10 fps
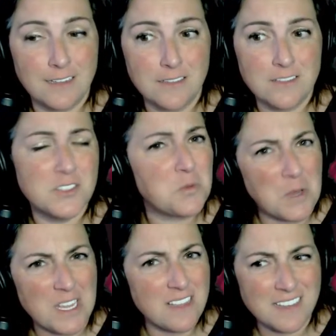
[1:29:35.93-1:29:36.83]

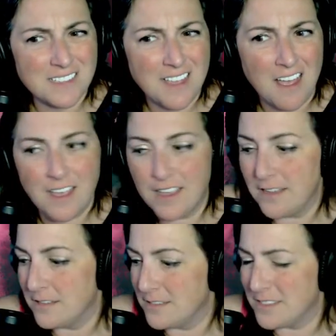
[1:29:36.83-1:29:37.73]
Sweet, nice guy.
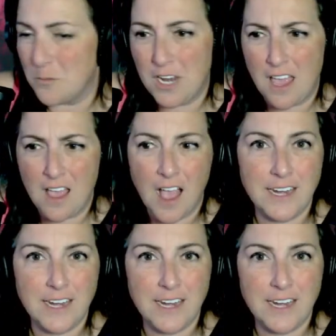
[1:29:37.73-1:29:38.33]
Someone AI'd